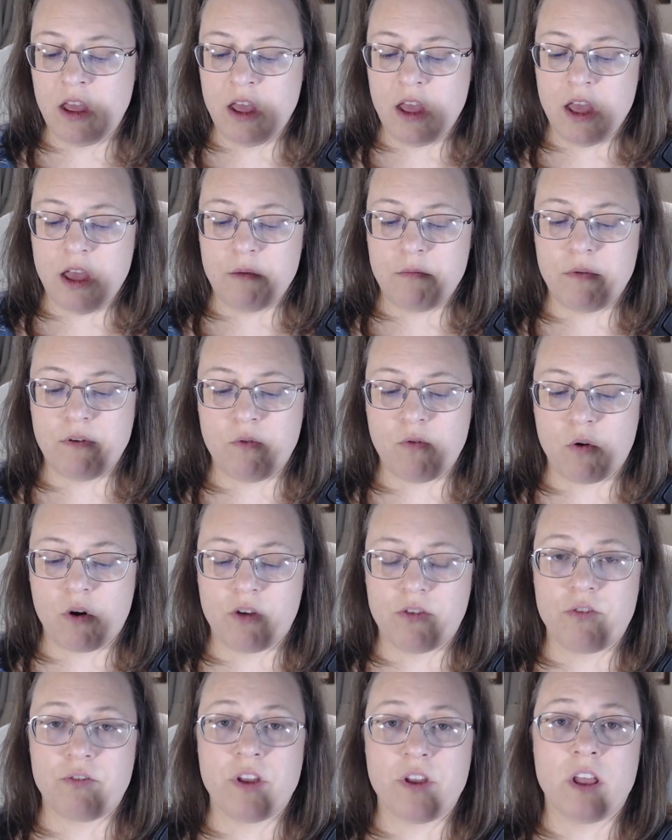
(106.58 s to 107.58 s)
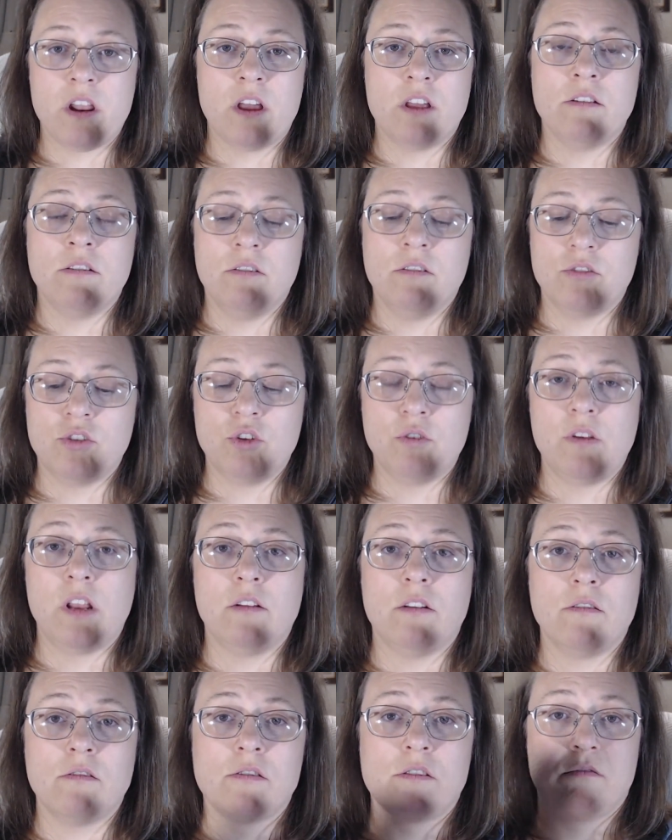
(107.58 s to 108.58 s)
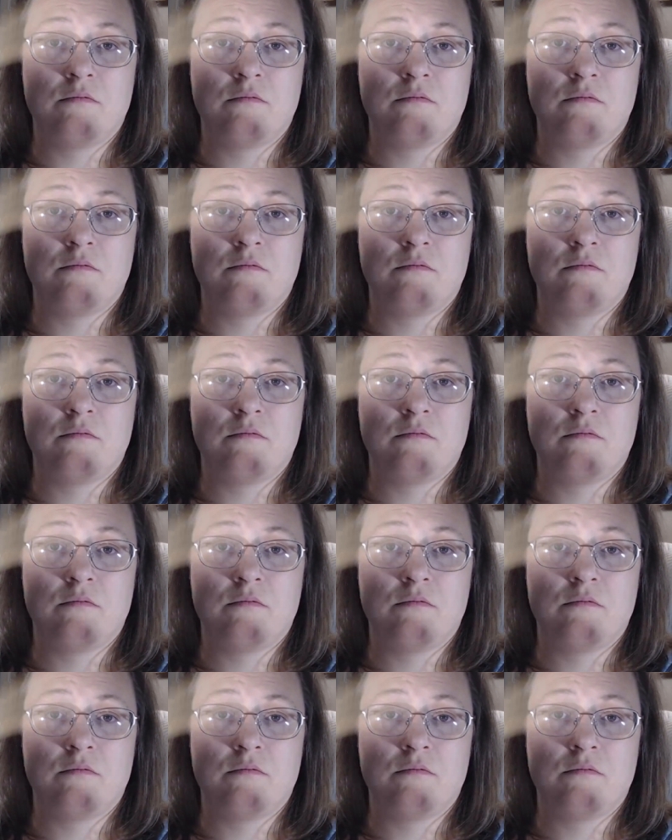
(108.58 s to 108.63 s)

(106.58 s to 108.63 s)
before, they're done on 2 needles.